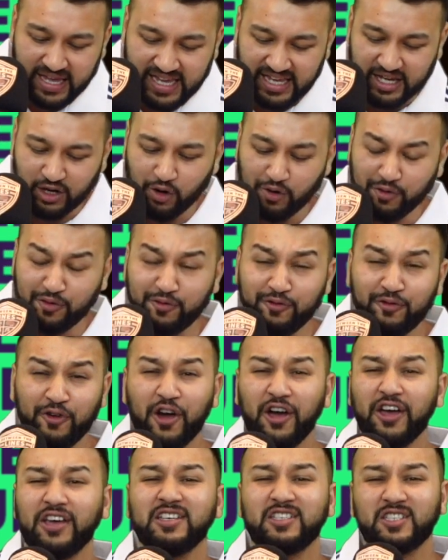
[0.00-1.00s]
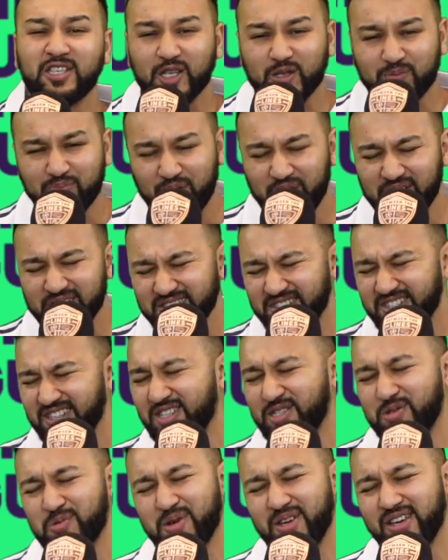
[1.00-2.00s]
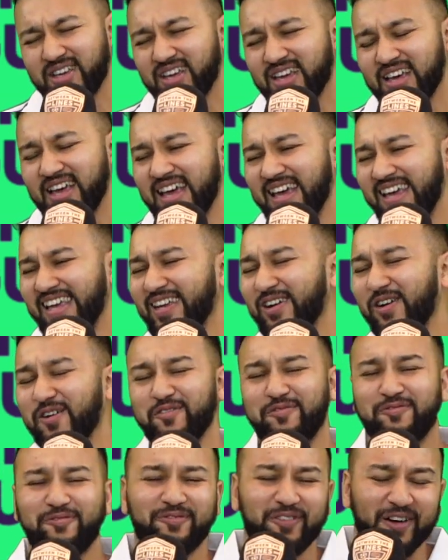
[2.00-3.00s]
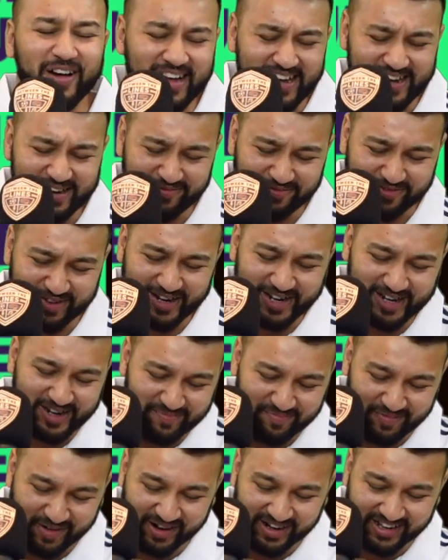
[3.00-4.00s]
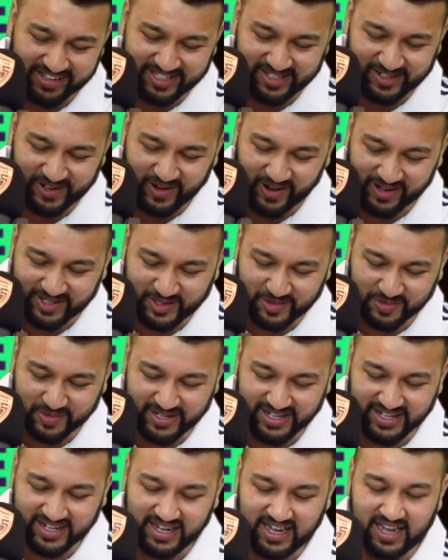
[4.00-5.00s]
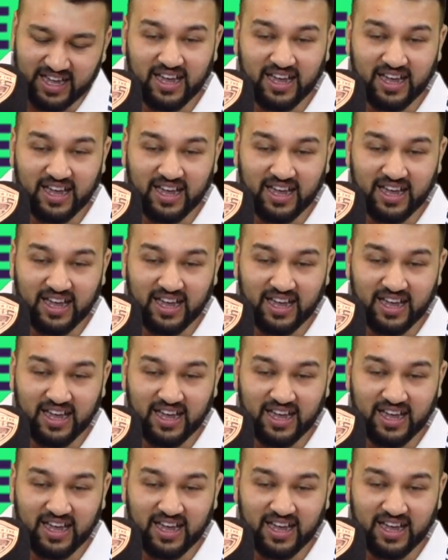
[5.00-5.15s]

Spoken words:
He got 36 points this week. He got 33 points last week.